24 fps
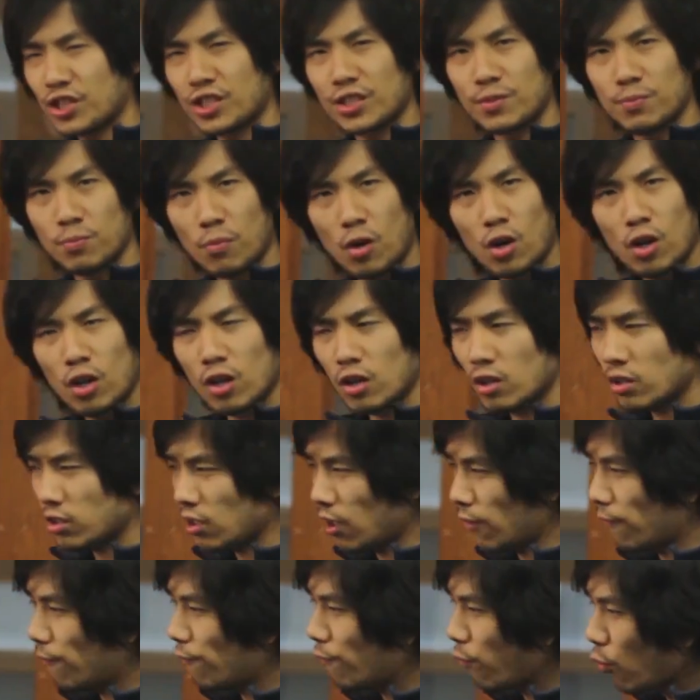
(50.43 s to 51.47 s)

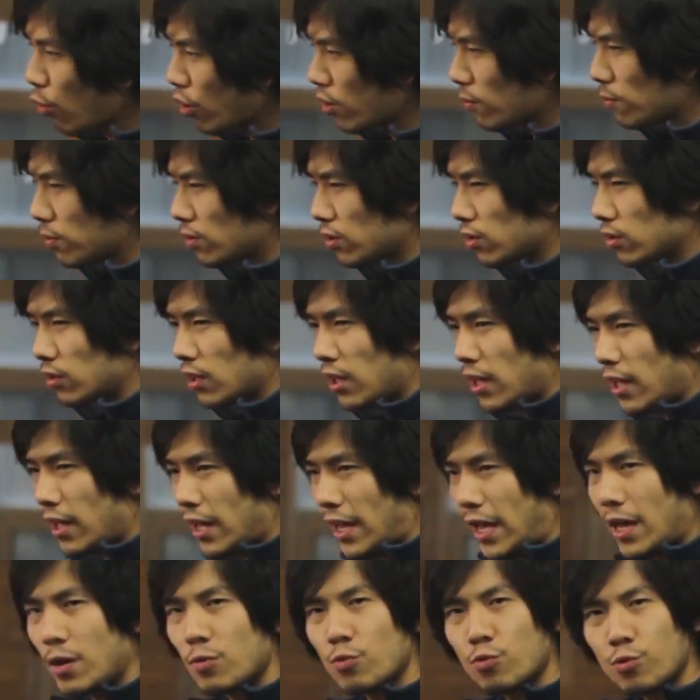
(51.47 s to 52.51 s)
small, affordable,
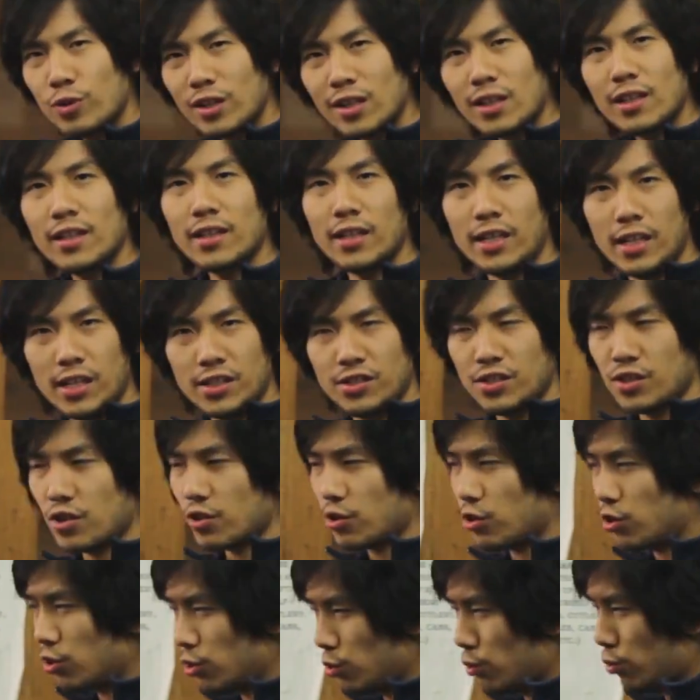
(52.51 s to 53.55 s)
and really easy
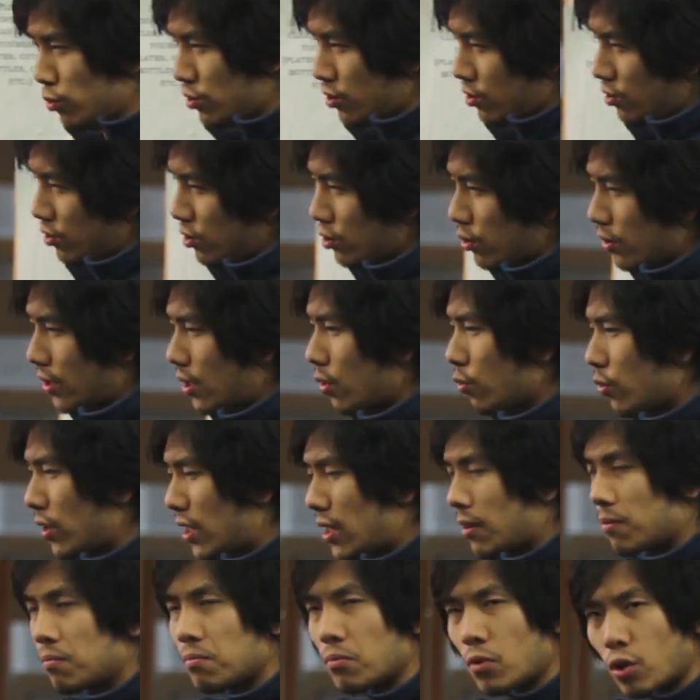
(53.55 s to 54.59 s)
to use so that
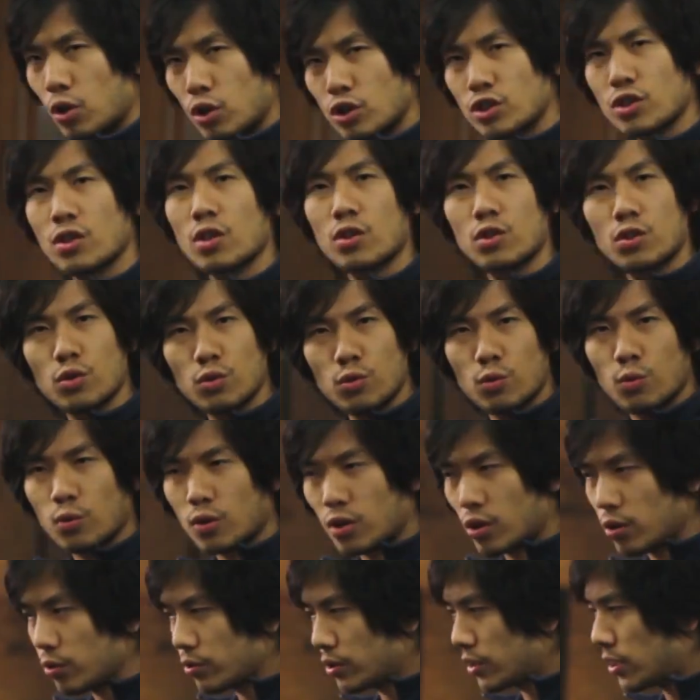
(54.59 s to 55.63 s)
we can merge the two
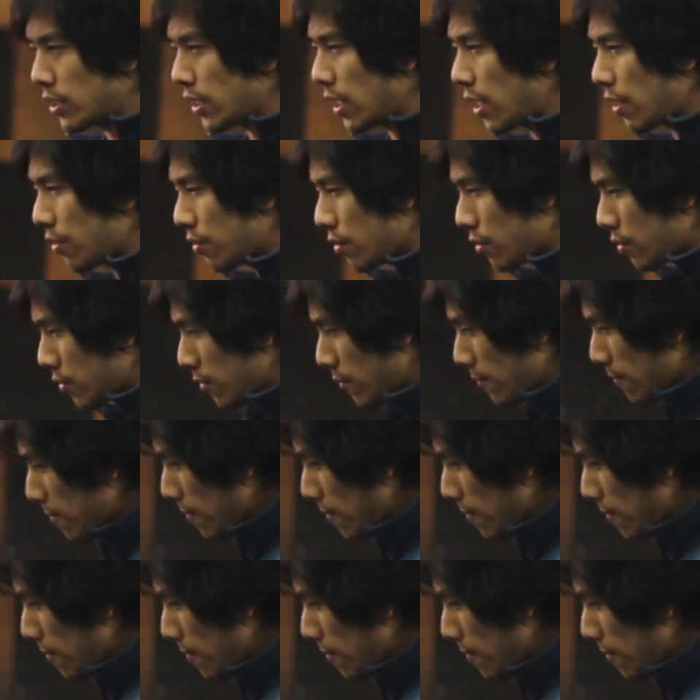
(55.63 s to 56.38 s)
worlds together.